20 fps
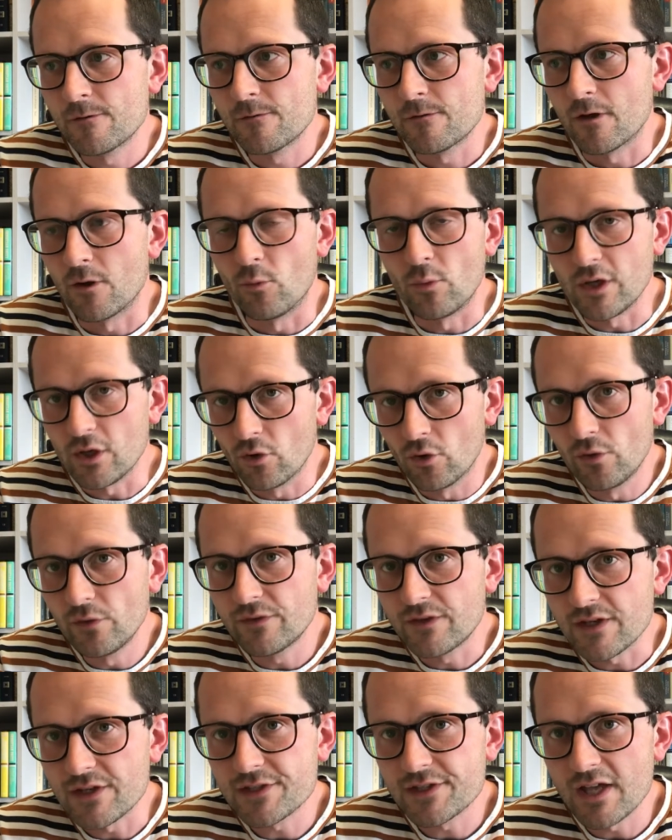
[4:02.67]
We all
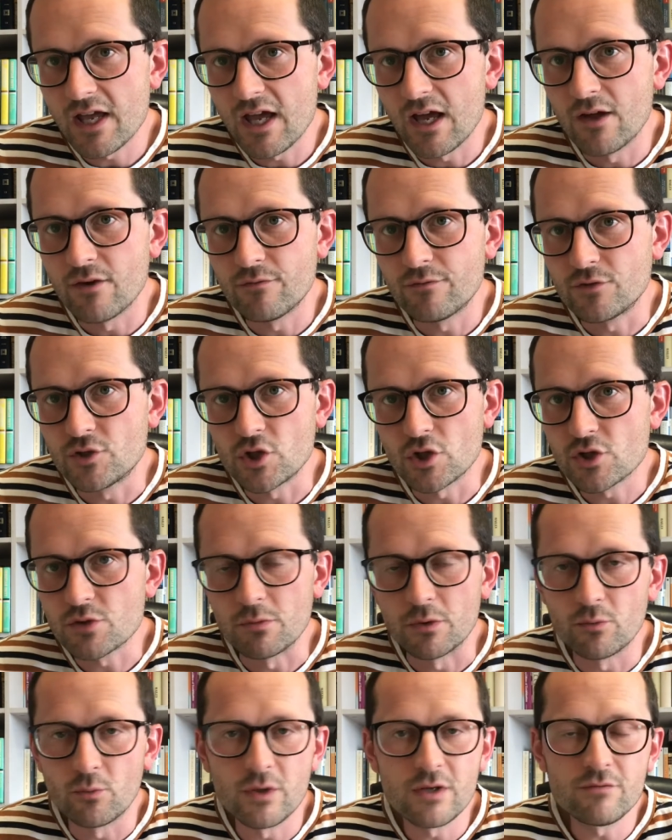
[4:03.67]
deserve
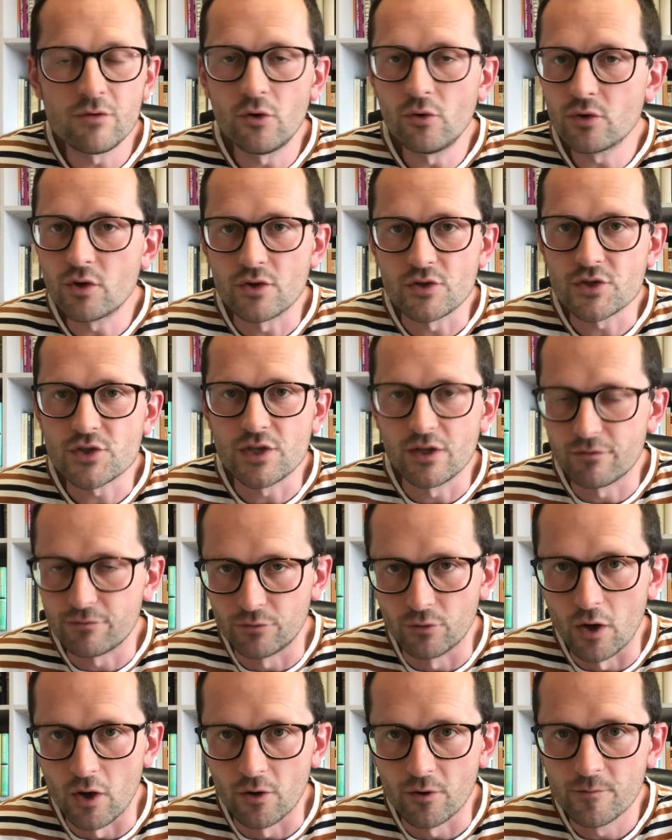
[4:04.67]
judgment. We've all got stuff
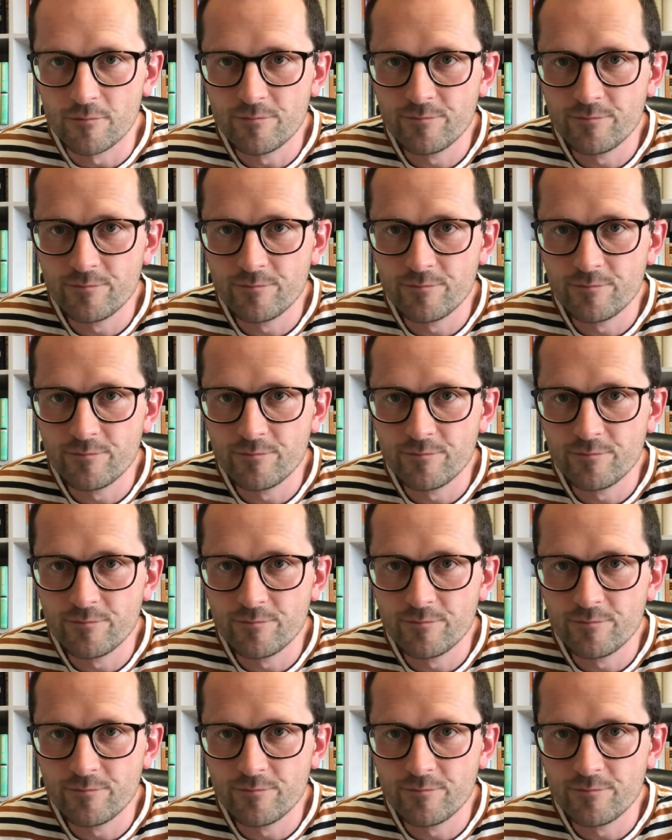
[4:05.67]
wrong.